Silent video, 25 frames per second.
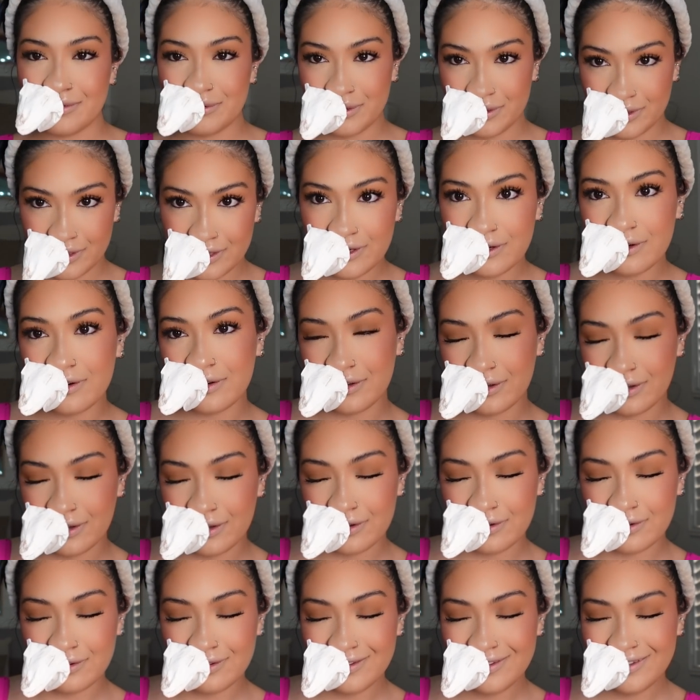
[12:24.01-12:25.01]
we're here
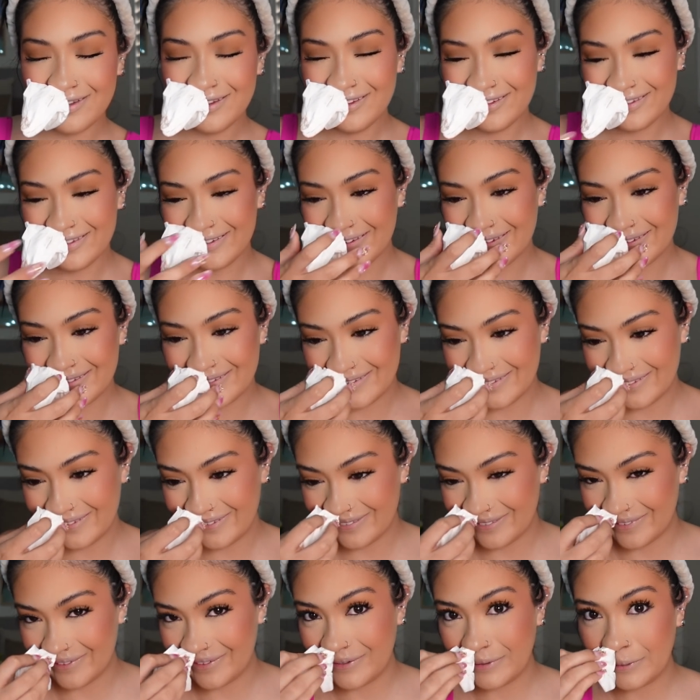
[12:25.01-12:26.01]
again.
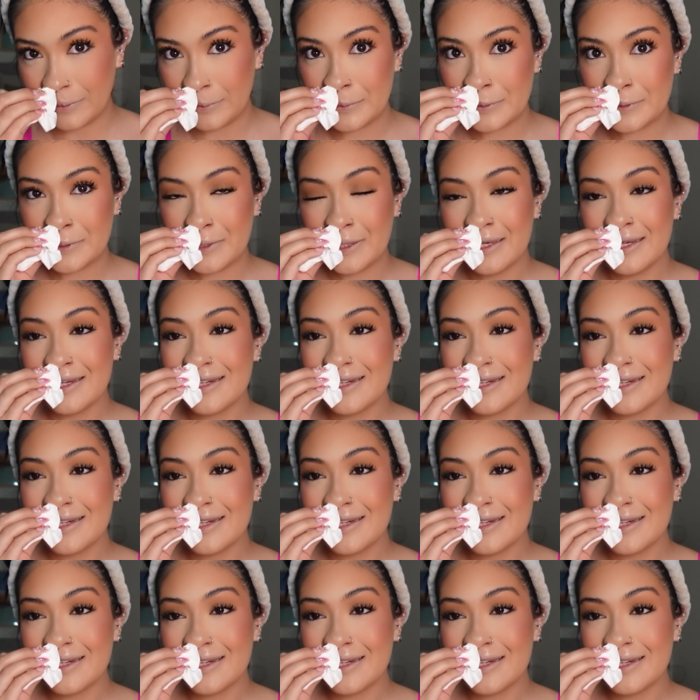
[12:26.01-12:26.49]
Dude, my nose